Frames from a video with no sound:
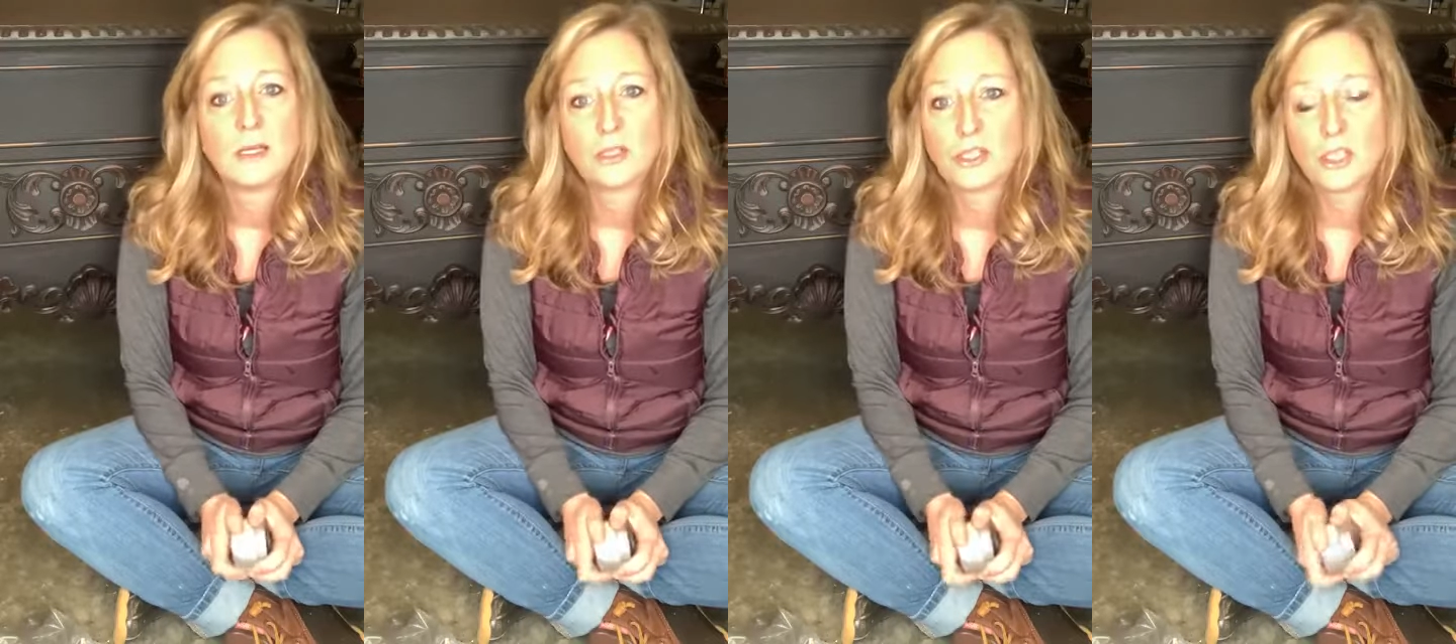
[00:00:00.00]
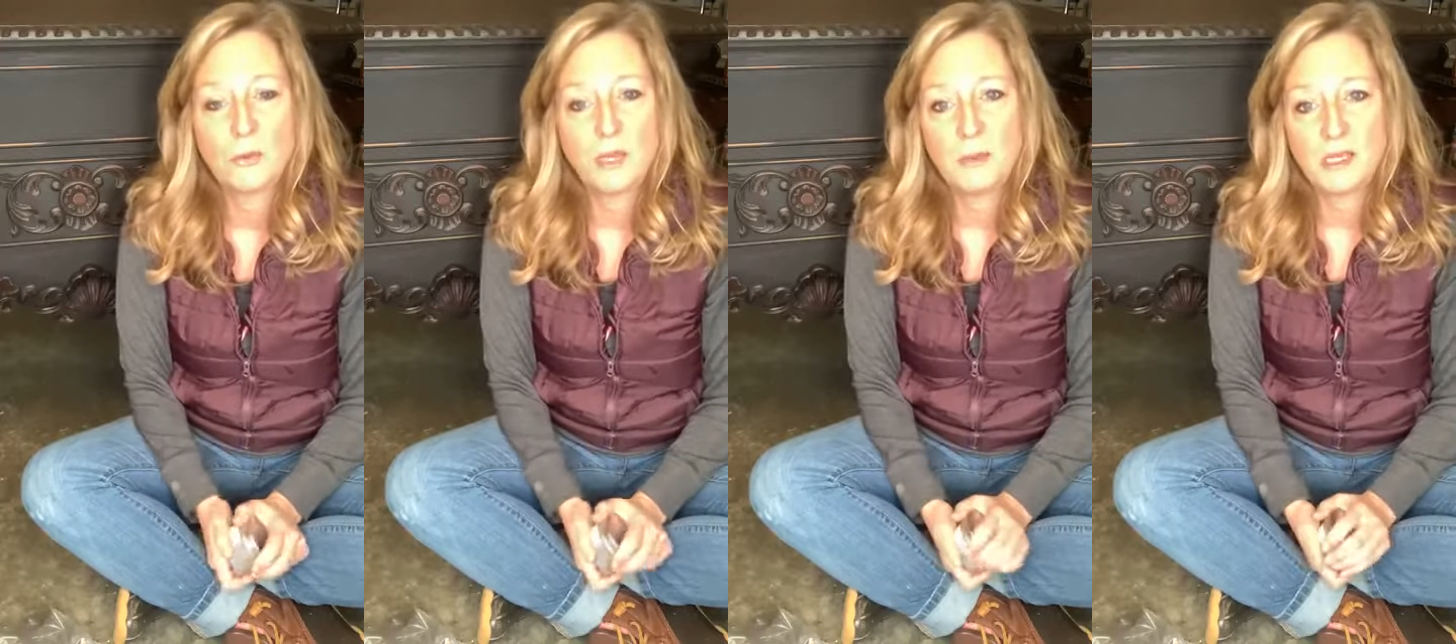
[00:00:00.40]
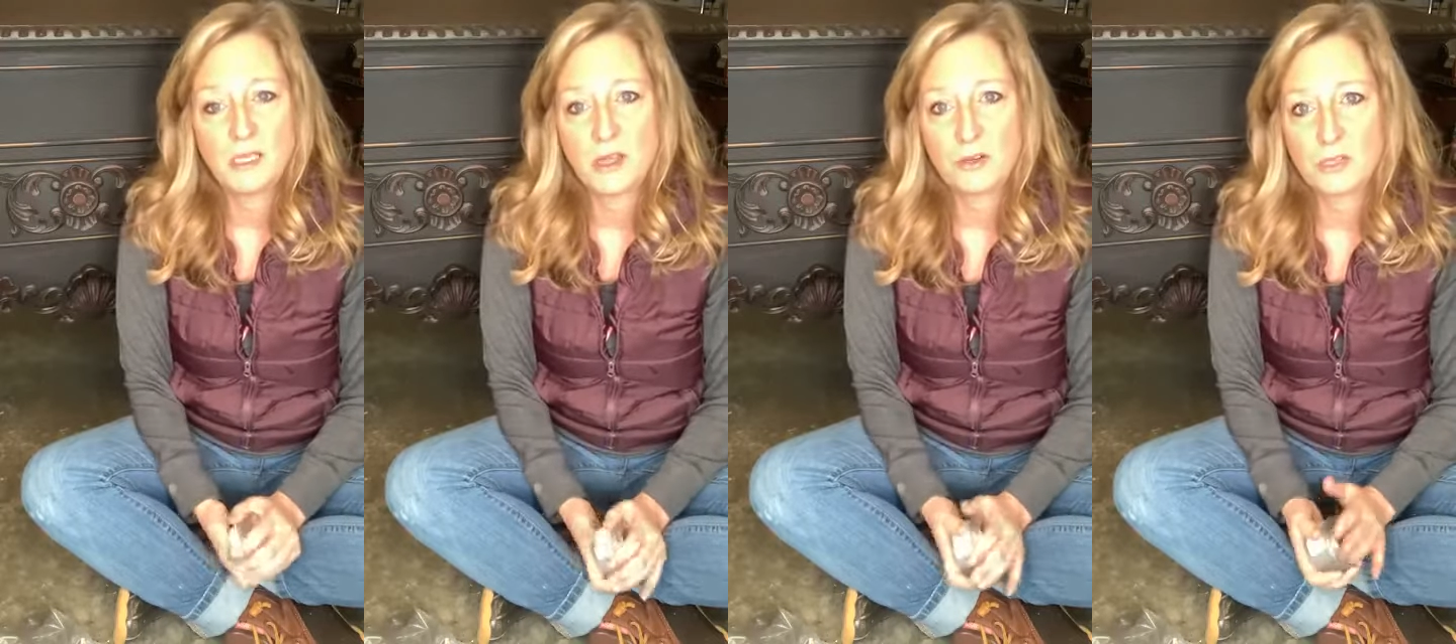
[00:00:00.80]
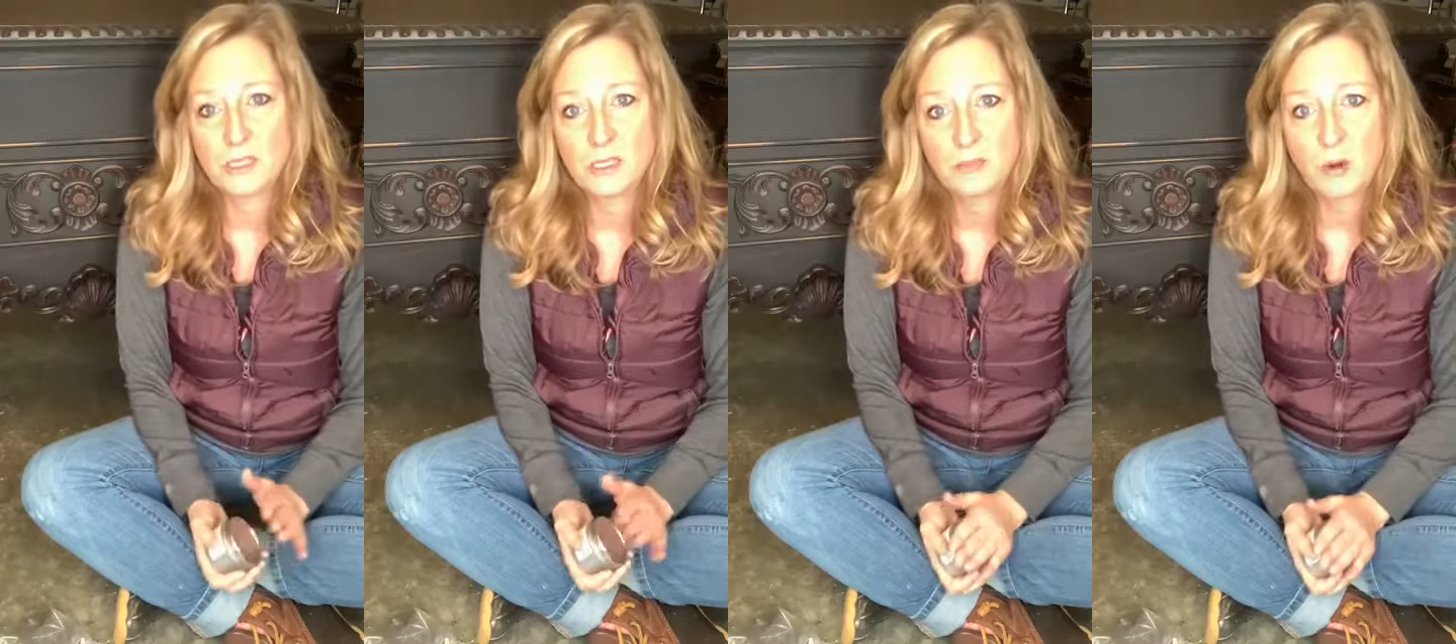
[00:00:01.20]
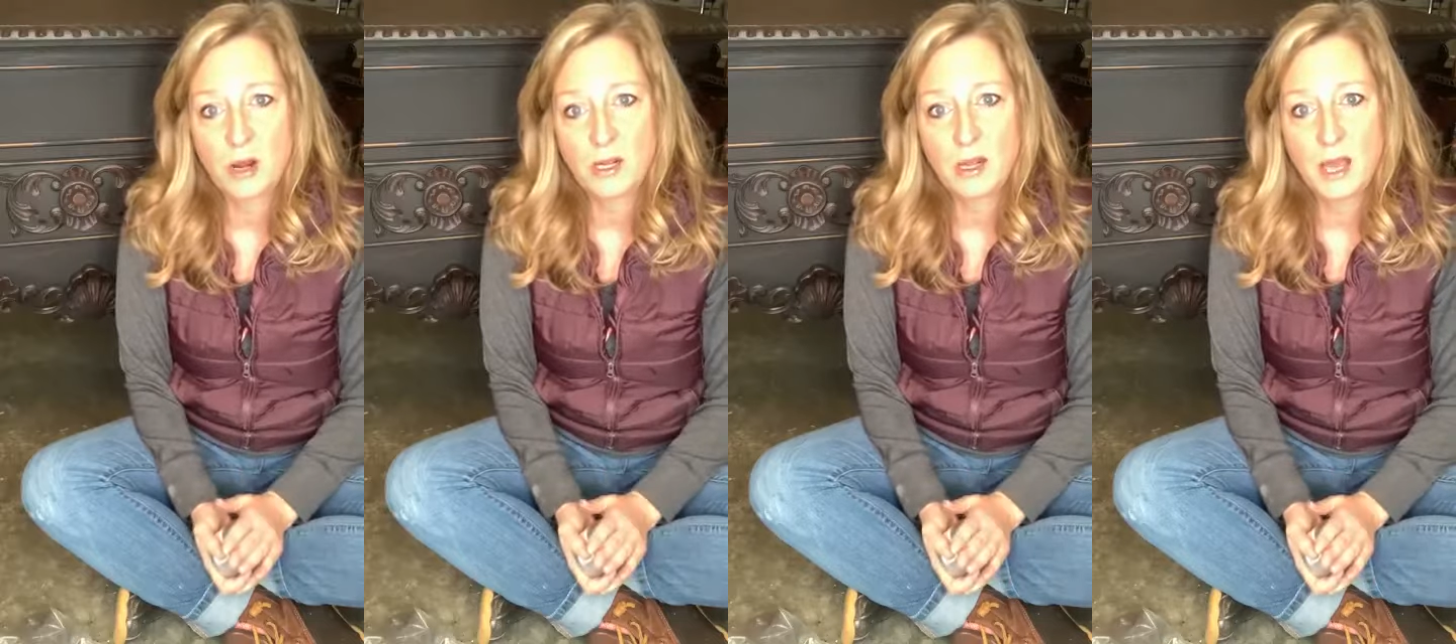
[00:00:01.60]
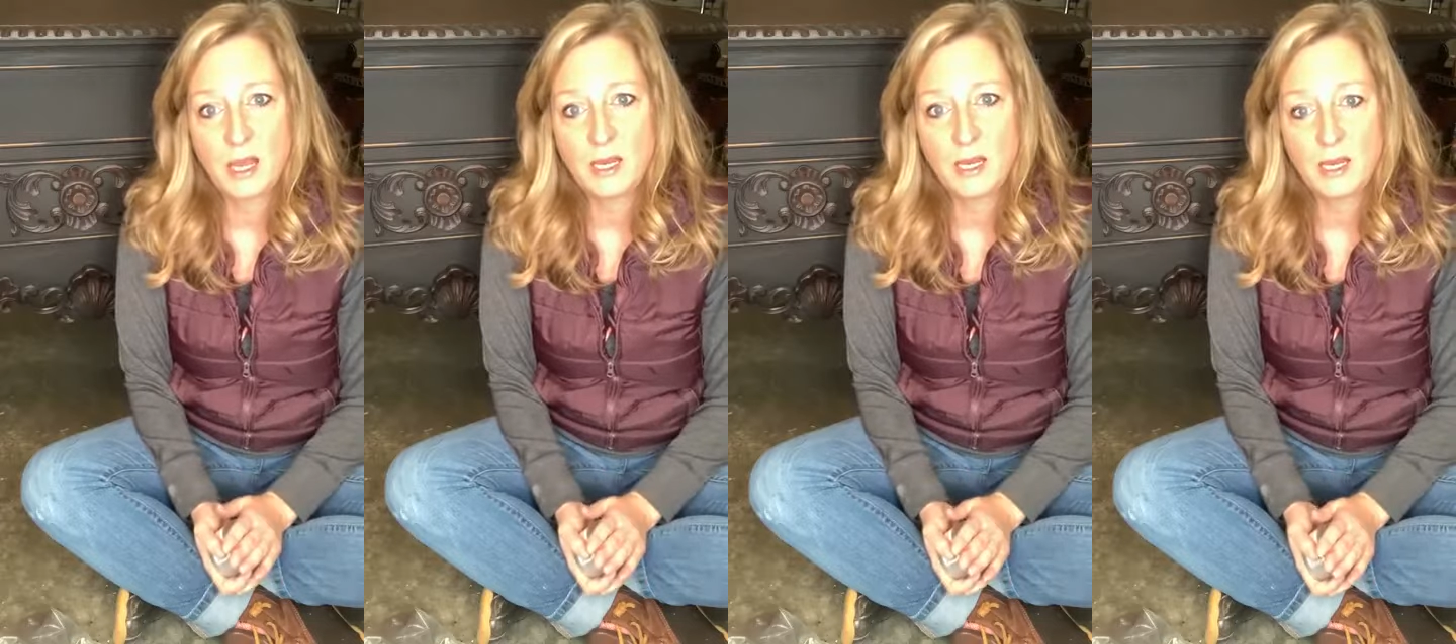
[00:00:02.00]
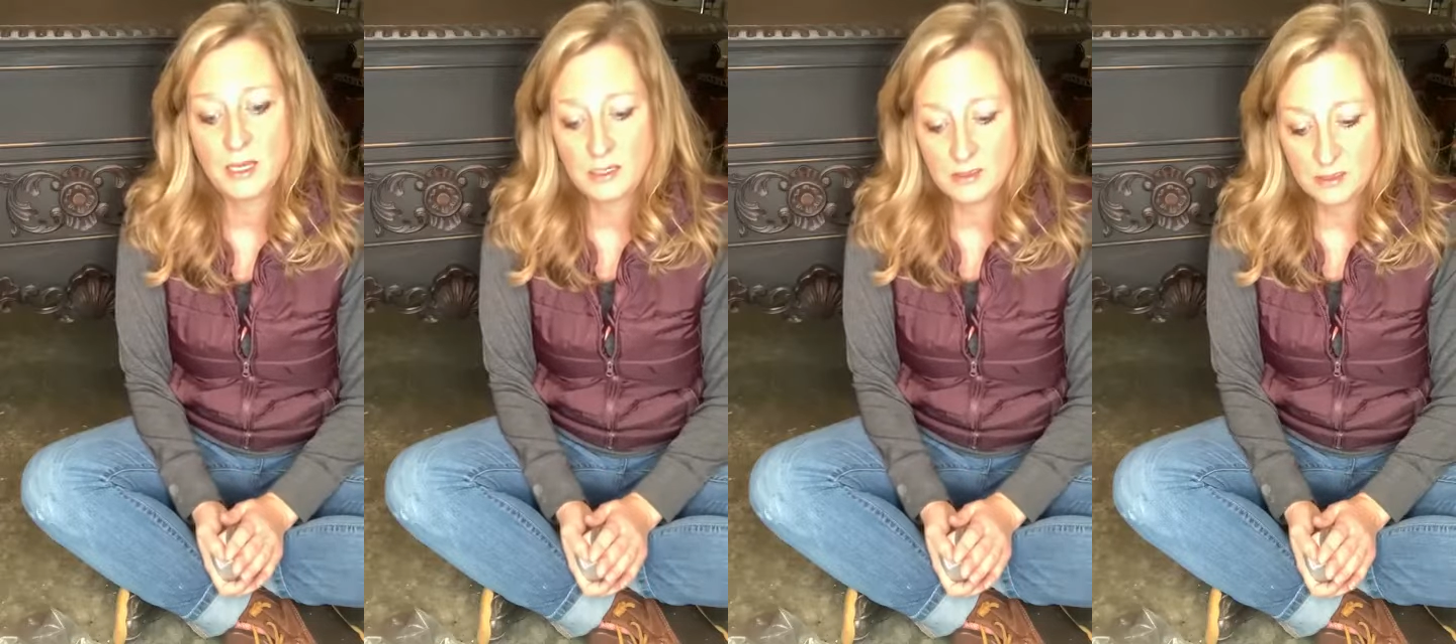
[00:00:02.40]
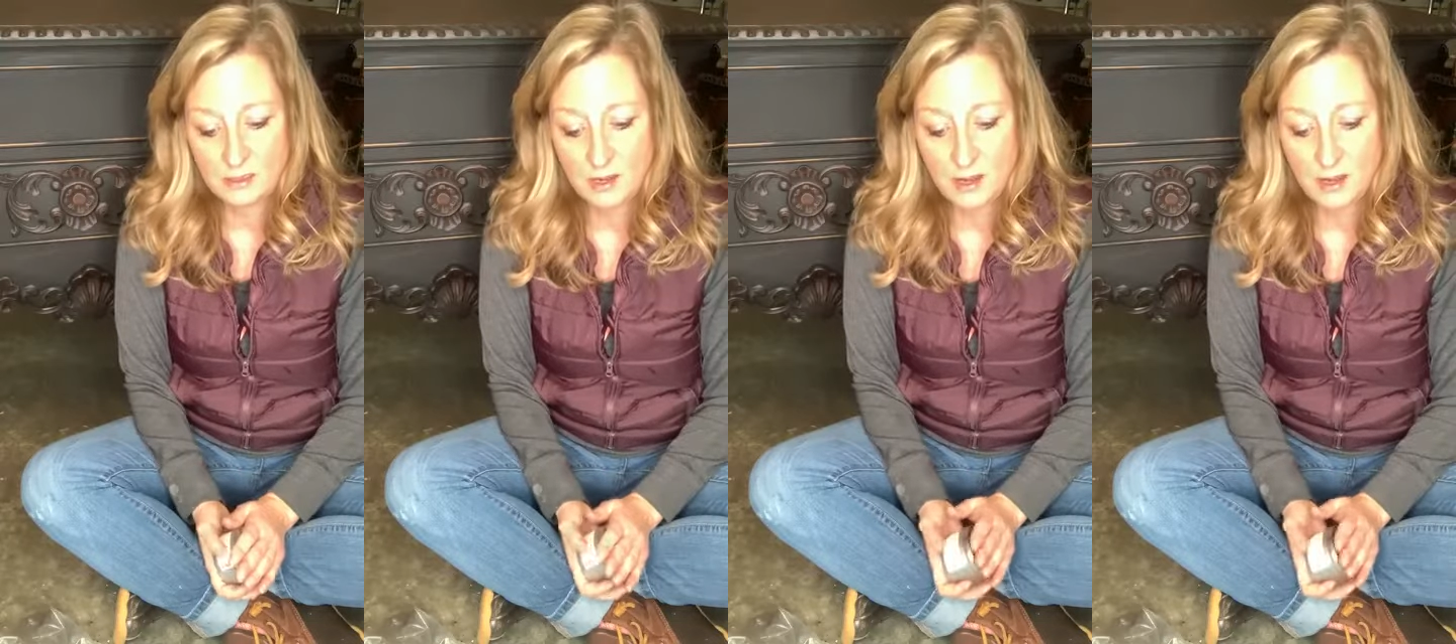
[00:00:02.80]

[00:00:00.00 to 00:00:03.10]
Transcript: There's so many amazing colors in this product line, and